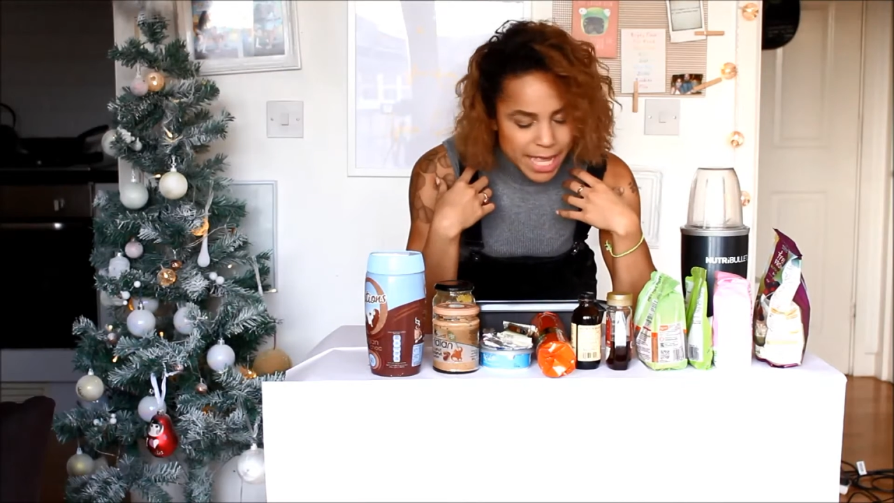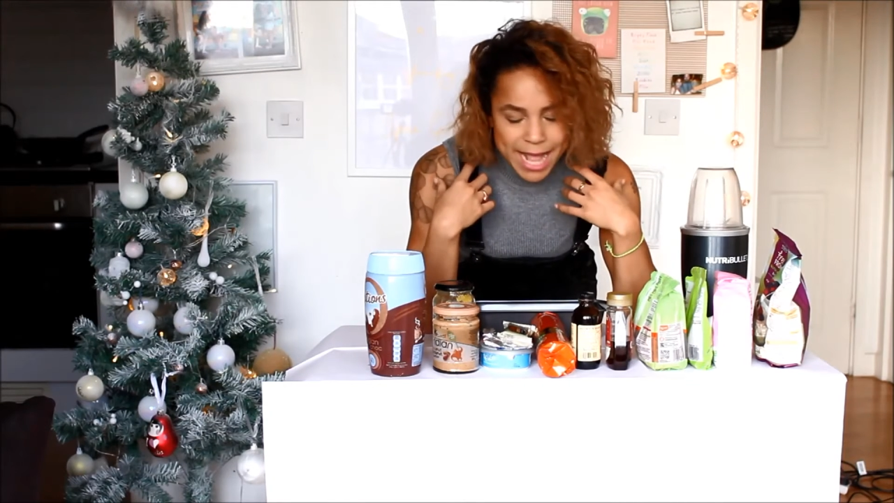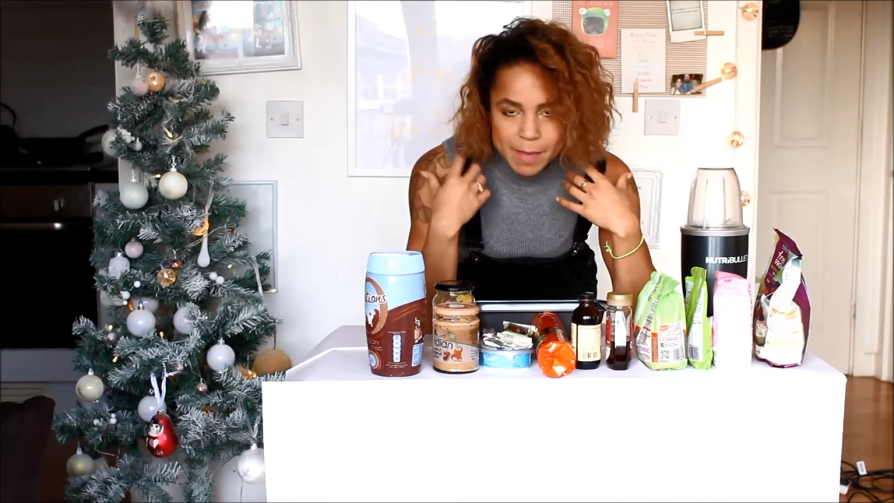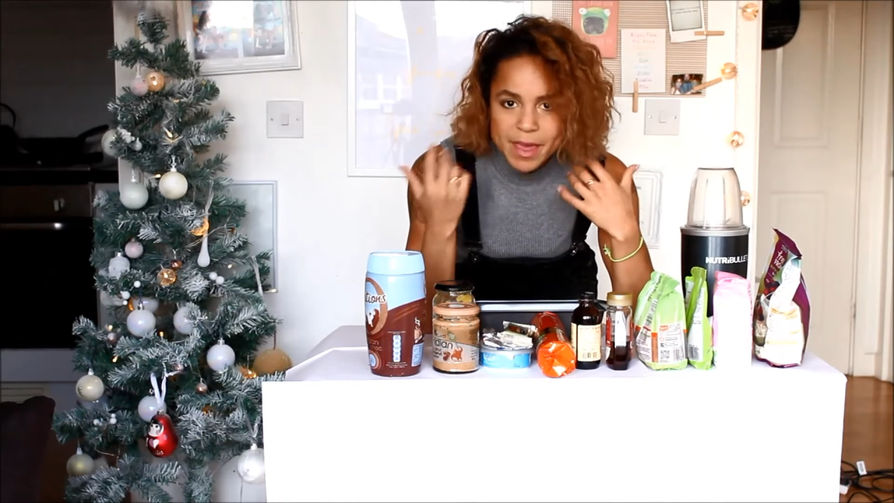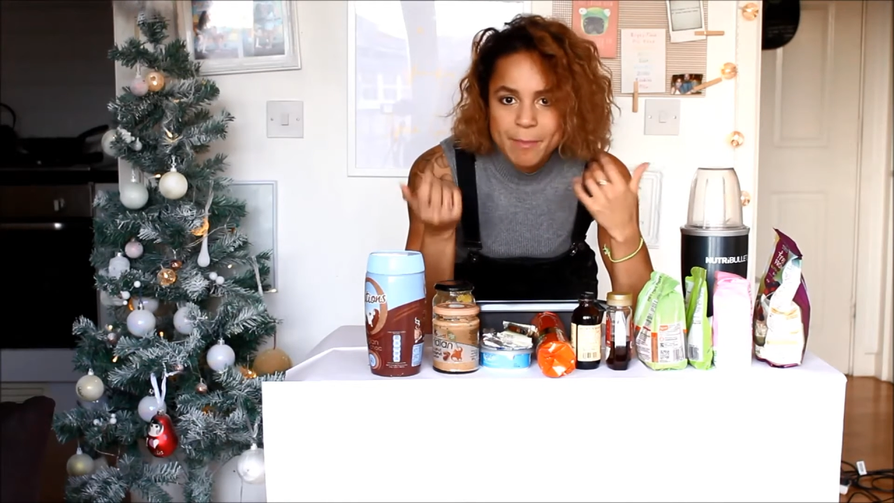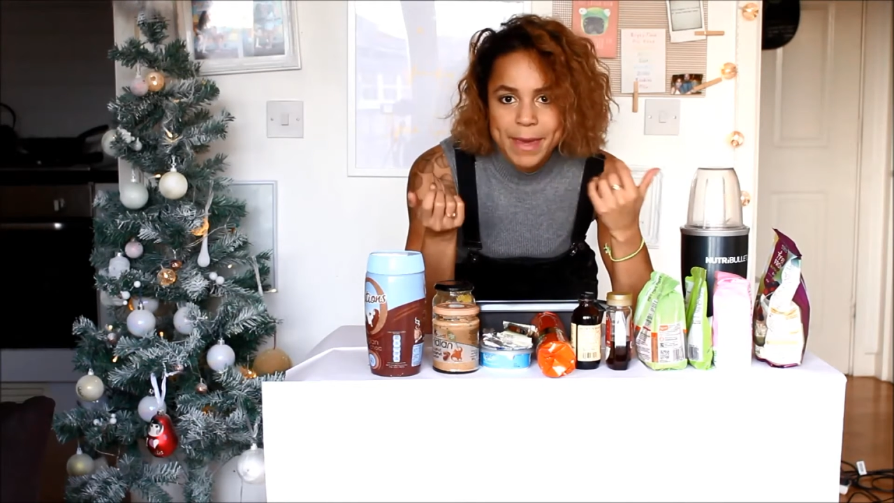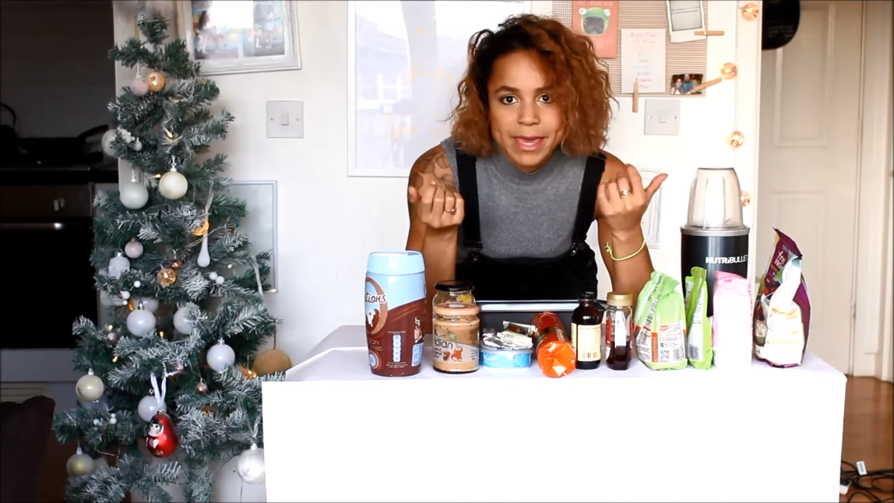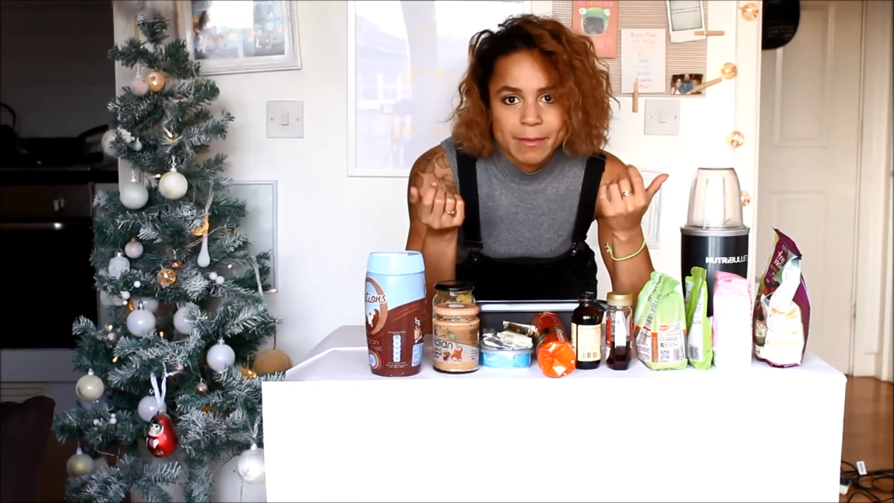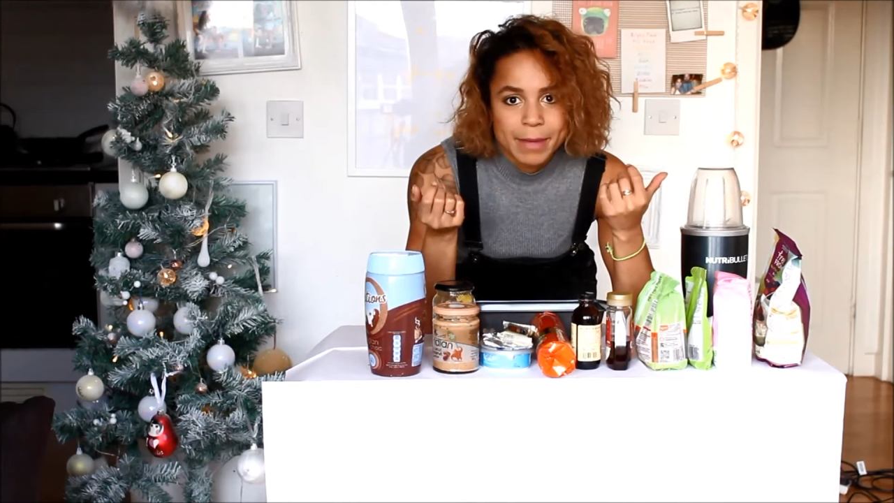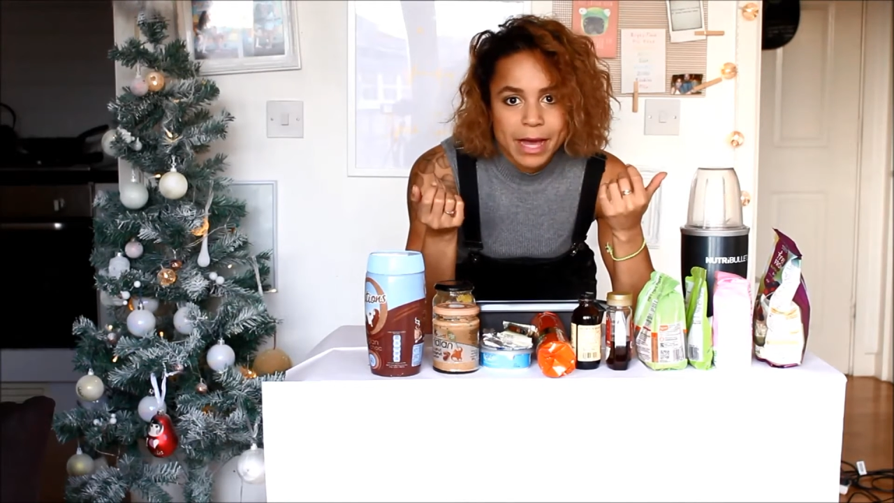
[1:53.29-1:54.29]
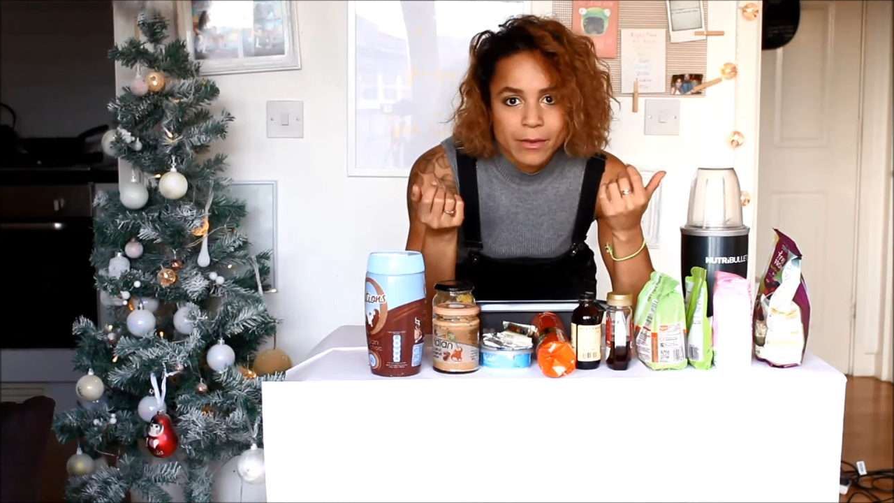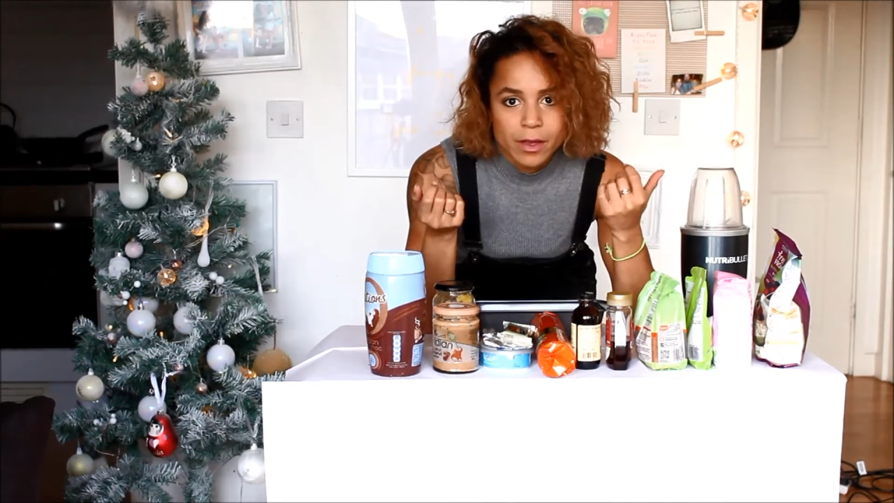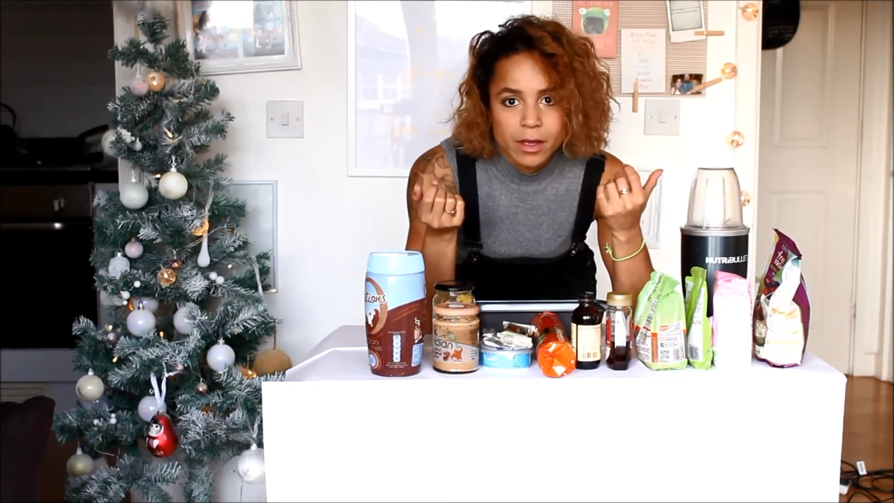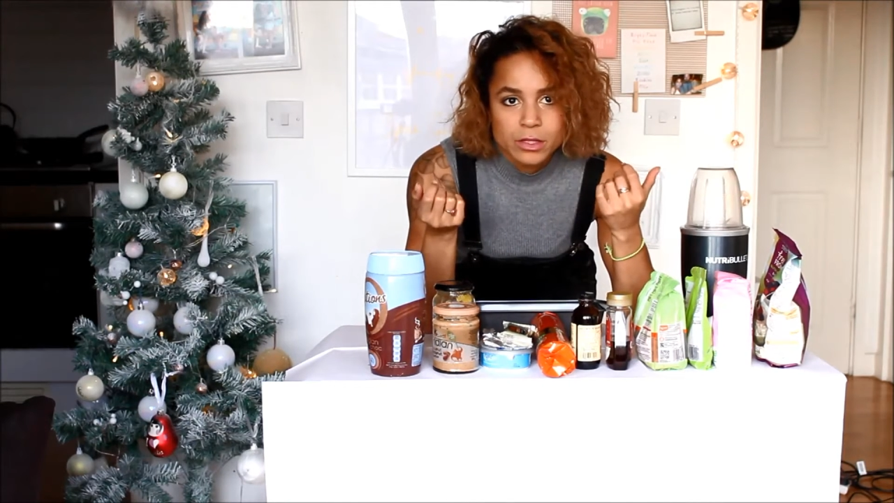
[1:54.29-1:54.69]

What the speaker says: and a bit of baking powder.